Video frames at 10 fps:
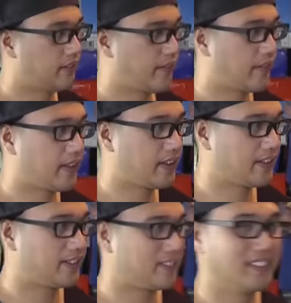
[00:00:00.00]
All right, what
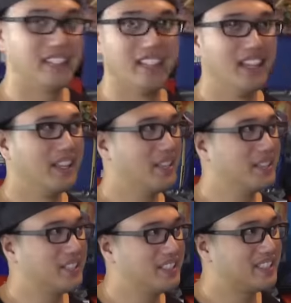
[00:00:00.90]
do we got here?
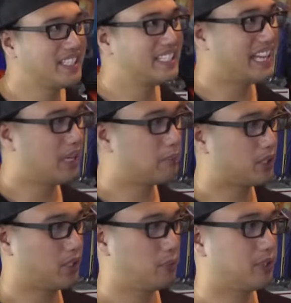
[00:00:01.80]
This is the
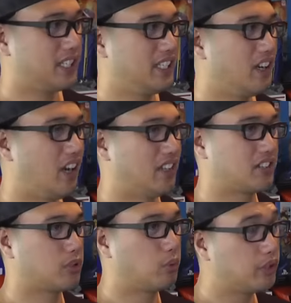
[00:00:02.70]
GameCube
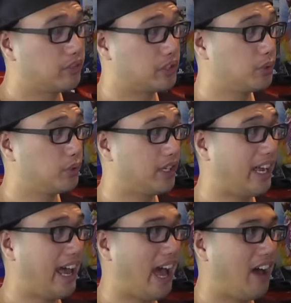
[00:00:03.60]
kiosk, one of the two that
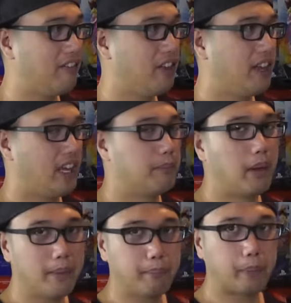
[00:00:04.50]
I have, and
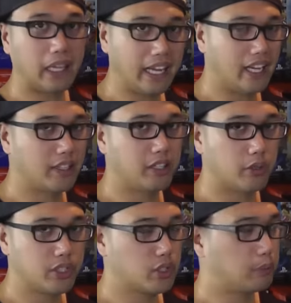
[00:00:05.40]
my plan,
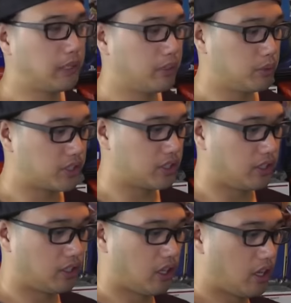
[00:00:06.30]
original plan, was
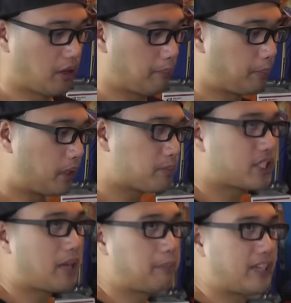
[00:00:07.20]
to put them
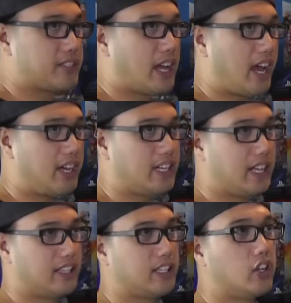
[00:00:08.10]
side by side
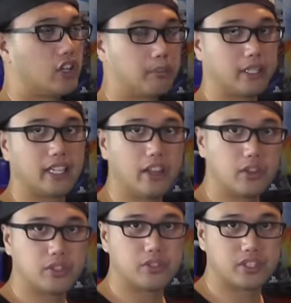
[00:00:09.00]
and then hook them
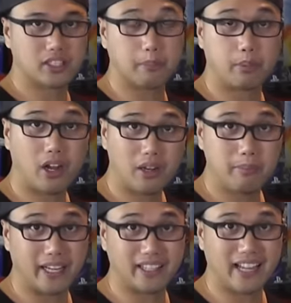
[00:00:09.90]
together using the
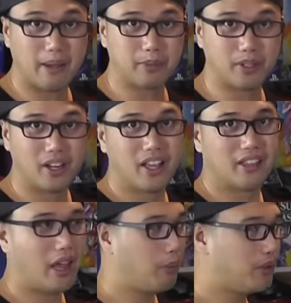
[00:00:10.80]
broadband adapter.
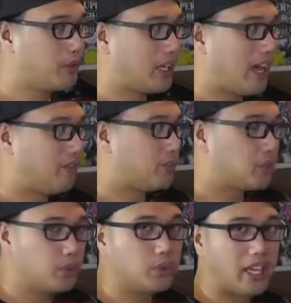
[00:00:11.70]
That way you can have
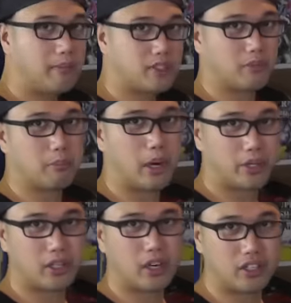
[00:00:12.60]
2 games of
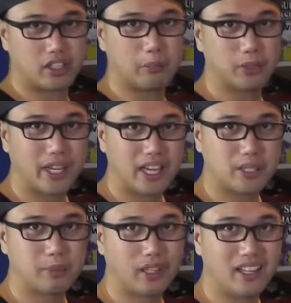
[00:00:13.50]
Mario Kart Double
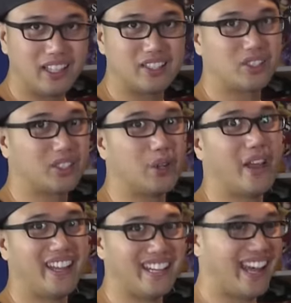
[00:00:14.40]
Dash playing and you can go
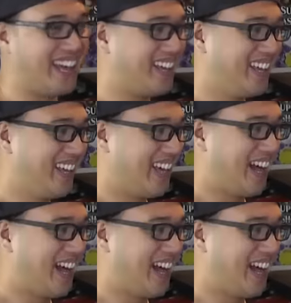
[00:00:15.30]
head to head.